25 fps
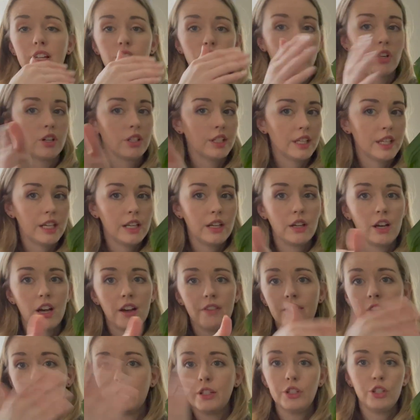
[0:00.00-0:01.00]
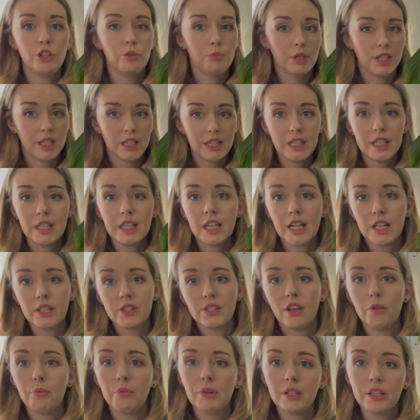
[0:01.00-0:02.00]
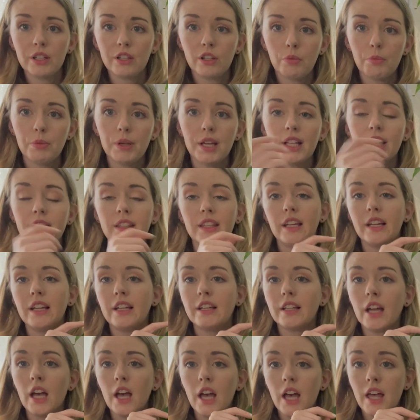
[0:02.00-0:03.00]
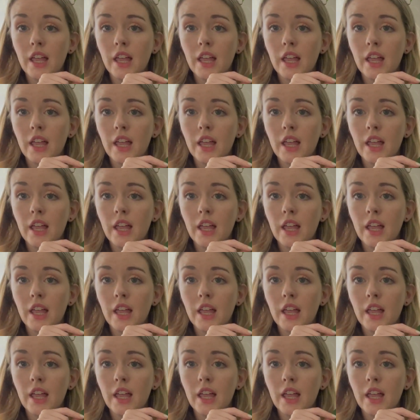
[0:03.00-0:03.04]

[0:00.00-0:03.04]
turn the heat off and the humidity kicks up a little bit, then